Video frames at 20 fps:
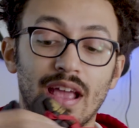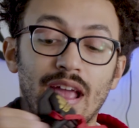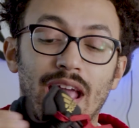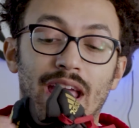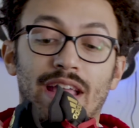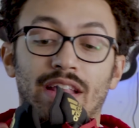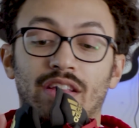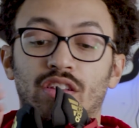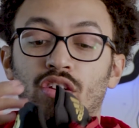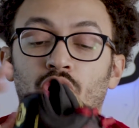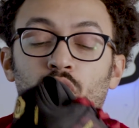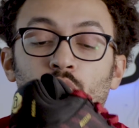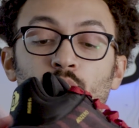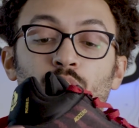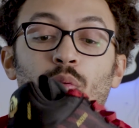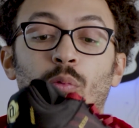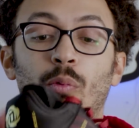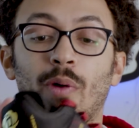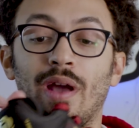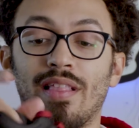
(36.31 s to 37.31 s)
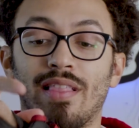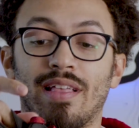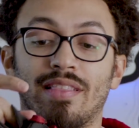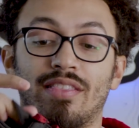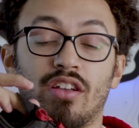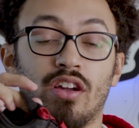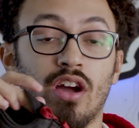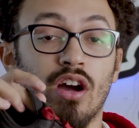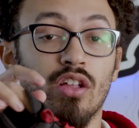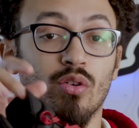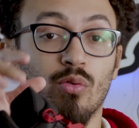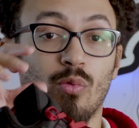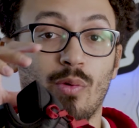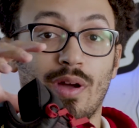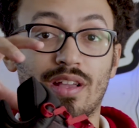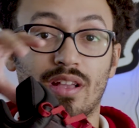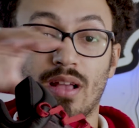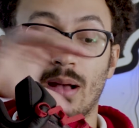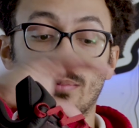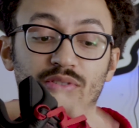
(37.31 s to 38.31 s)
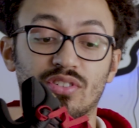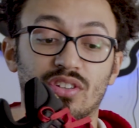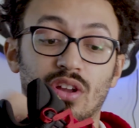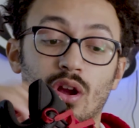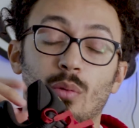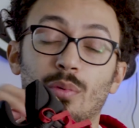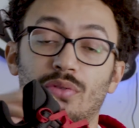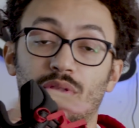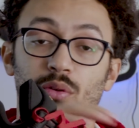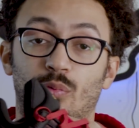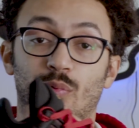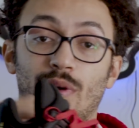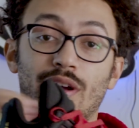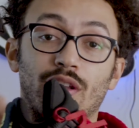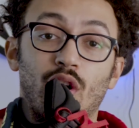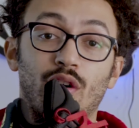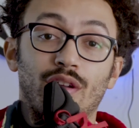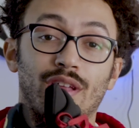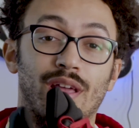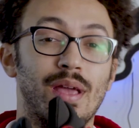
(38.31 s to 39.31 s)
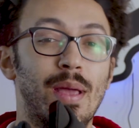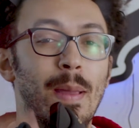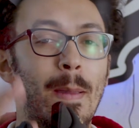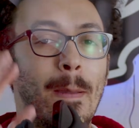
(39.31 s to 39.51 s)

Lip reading: and, the way that the colorway comes together with the red on it.